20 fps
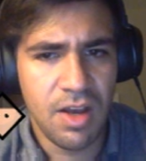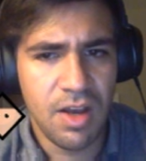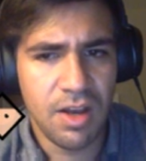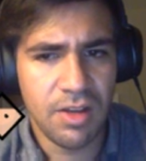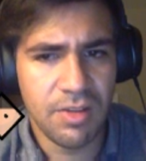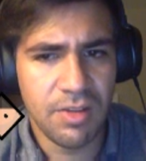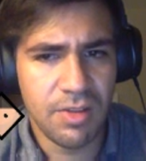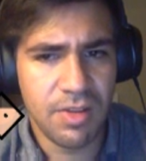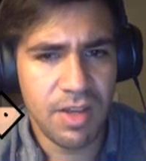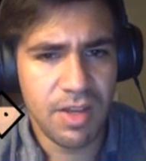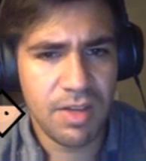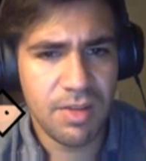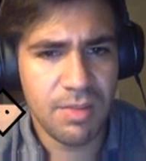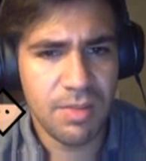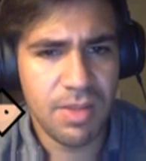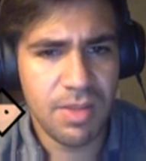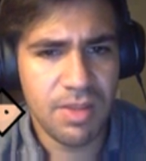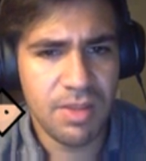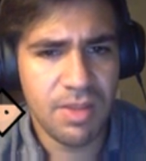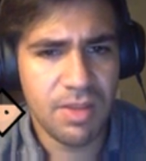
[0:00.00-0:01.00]
Although that could
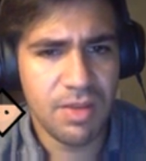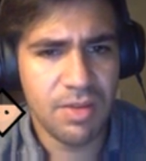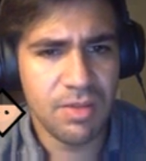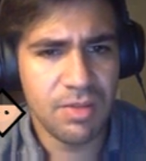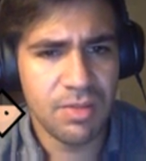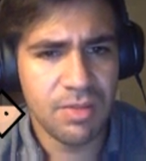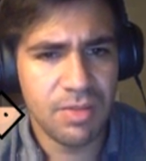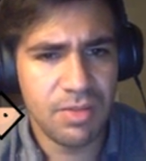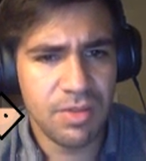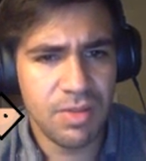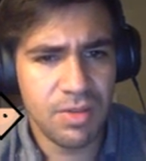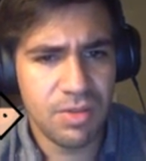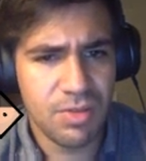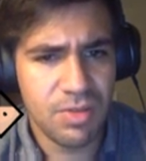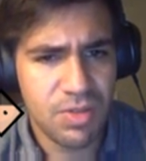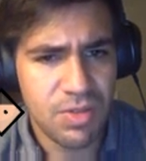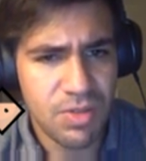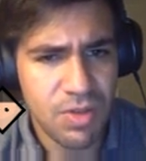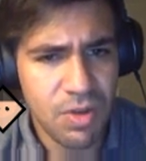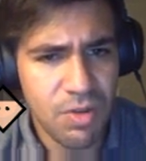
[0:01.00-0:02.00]
mean they're
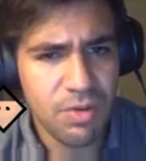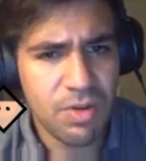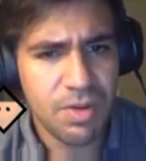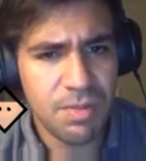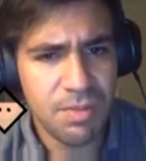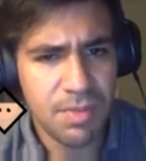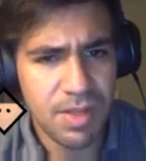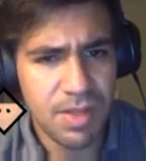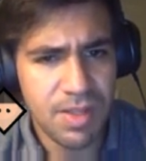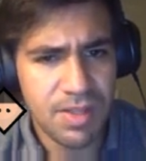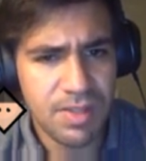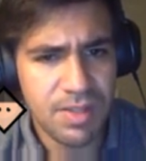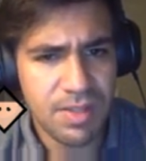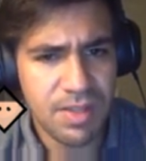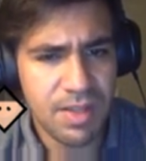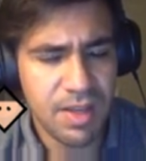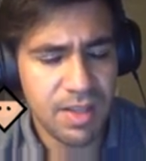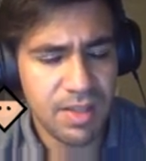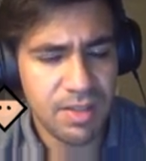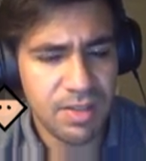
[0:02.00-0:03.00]
so committed
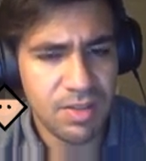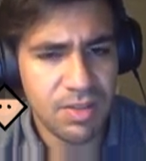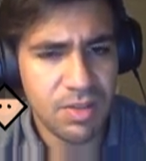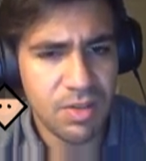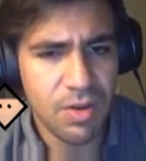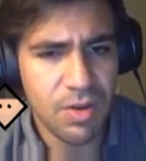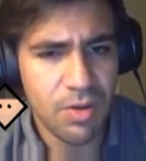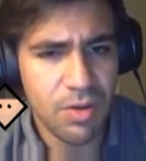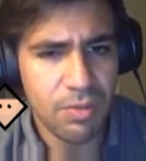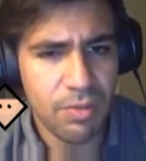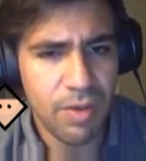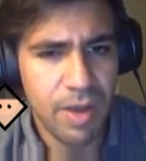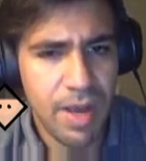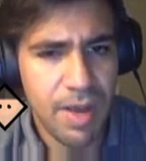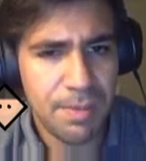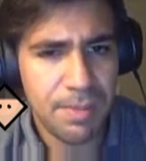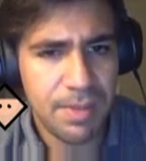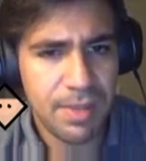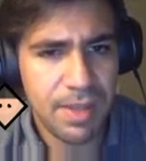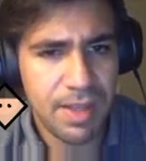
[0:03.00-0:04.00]
to that no
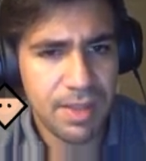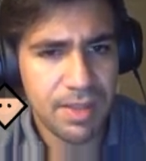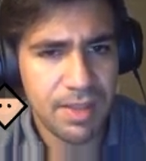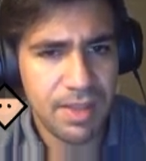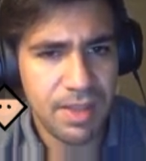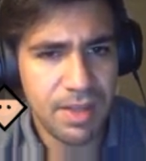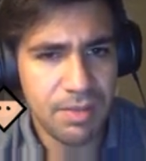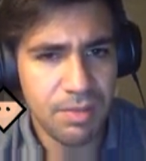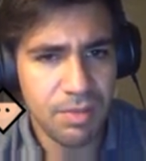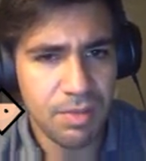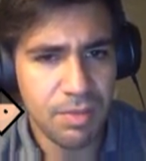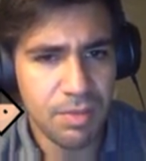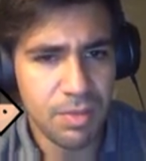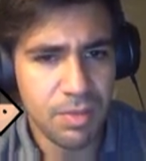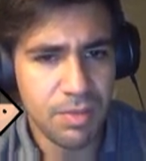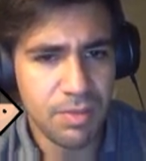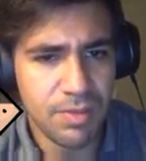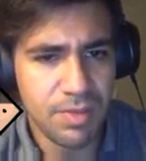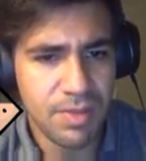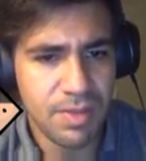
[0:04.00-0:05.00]
wrap that they
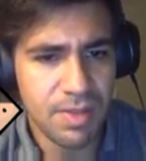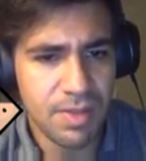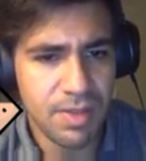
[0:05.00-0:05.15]
removed